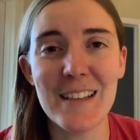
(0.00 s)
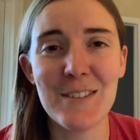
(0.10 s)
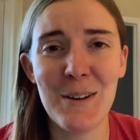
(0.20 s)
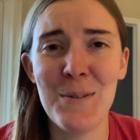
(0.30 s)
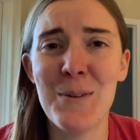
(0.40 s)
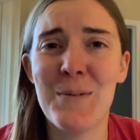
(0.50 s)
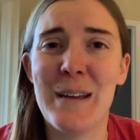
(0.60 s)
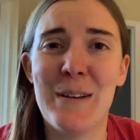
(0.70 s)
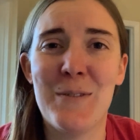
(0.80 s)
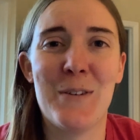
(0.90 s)
So I want to
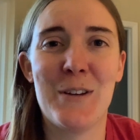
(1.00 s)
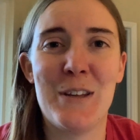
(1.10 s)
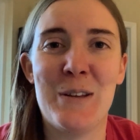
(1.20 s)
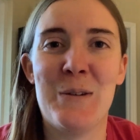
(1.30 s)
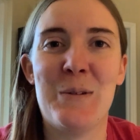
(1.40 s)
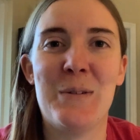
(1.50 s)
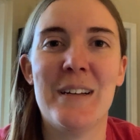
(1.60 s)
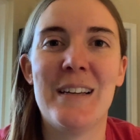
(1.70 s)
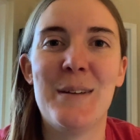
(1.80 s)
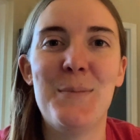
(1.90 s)
read for you
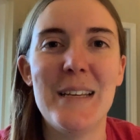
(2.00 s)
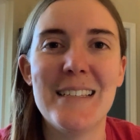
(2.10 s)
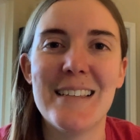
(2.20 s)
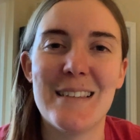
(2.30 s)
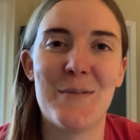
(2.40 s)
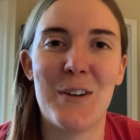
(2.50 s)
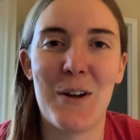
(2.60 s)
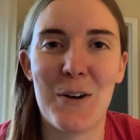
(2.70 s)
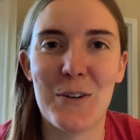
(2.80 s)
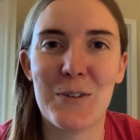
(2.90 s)
pieces of an
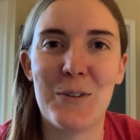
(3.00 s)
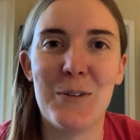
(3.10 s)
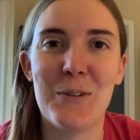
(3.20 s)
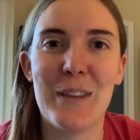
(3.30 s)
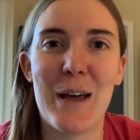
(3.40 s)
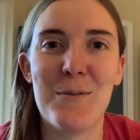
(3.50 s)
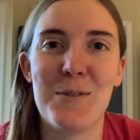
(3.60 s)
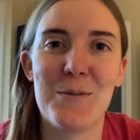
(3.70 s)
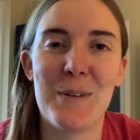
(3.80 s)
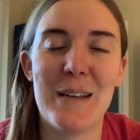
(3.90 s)
article that
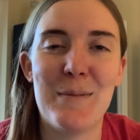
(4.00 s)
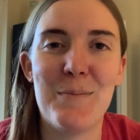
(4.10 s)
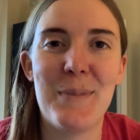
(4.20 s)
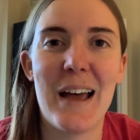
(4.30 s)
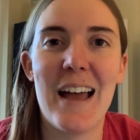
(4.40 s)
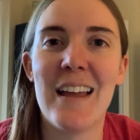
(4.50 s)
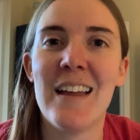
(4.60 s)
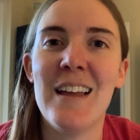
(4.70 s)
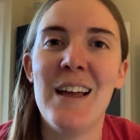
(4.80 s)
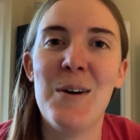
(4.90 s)
was written by
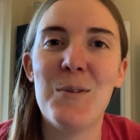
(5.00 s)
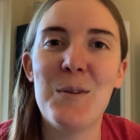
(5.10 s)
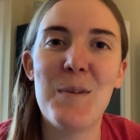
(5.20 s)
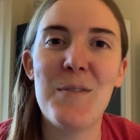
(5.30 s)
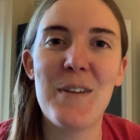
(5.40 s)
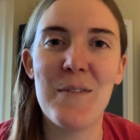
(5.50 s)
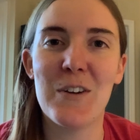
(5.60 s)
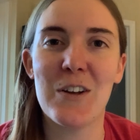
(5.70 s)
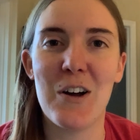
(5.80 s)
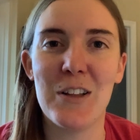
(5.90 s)
one of my
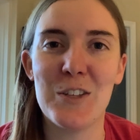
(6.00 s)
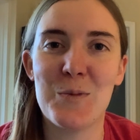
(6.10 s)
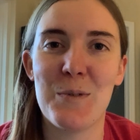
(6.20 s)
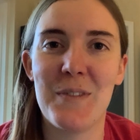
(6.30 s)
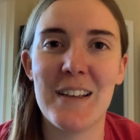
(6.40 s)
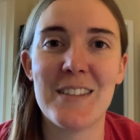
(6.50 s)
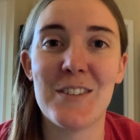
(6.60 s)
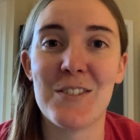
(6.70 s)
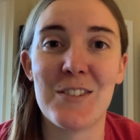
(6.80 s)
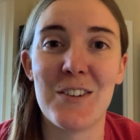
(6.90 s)
favorite college
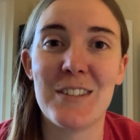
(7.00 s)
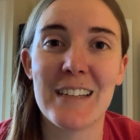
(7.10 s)
professors, Dr.